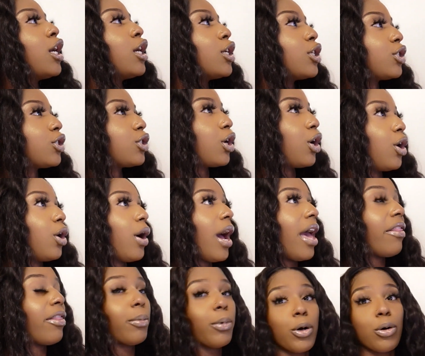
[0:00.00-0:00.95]
So,
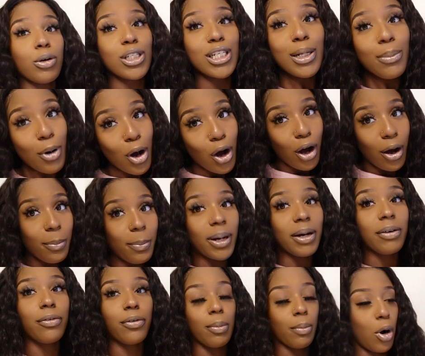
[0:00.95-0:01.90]
and then we're going to the mall.
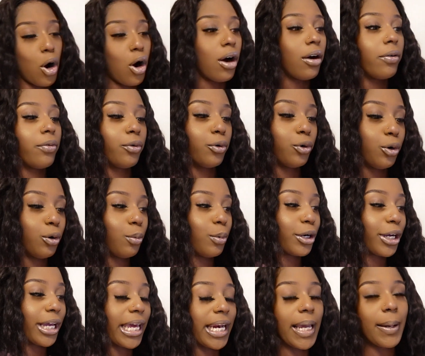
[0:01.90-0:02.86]
But for mall food,
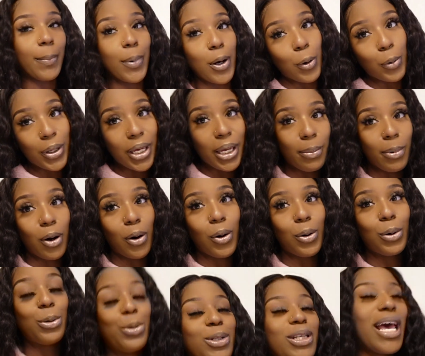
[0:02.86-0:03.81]
we're getting poke
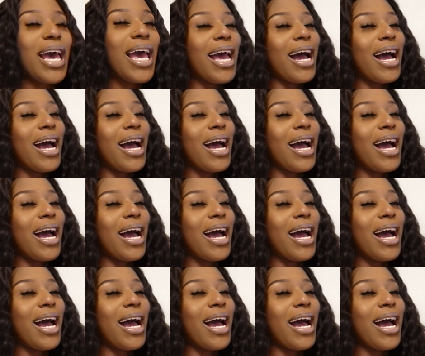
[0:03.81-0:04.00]
bowls.